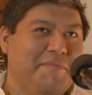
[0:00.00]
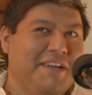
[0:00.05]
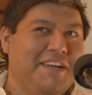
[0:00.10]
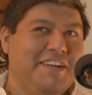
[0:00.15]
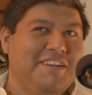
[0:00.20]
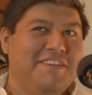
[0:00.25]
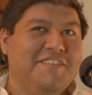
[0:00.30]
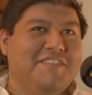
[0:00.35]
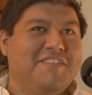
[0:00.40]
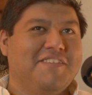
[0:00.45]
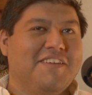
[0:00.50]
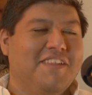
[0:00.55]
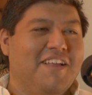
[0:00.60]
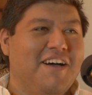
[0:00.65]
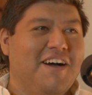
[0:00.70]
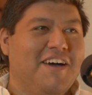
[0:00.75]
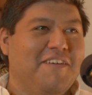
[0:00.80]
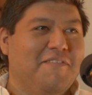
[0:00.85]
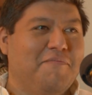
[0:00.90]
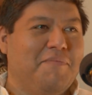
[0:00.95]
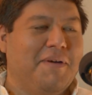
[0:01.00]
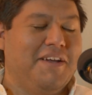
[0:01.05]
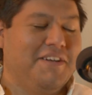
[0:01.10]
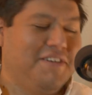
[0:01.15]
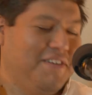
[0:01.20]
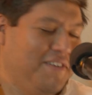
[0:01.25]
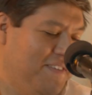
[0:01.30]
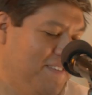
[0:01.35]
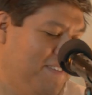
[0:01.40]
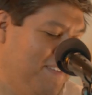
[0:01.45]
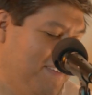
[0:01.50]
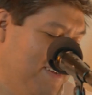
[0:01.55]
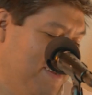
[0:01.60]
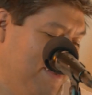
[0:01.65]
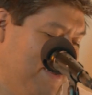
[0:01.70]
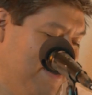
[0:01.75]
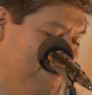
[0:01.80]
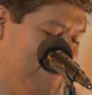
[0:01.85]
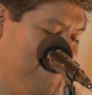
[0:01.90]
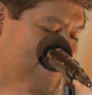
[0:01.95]
mean, just a lot of patience
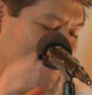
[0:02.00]
and.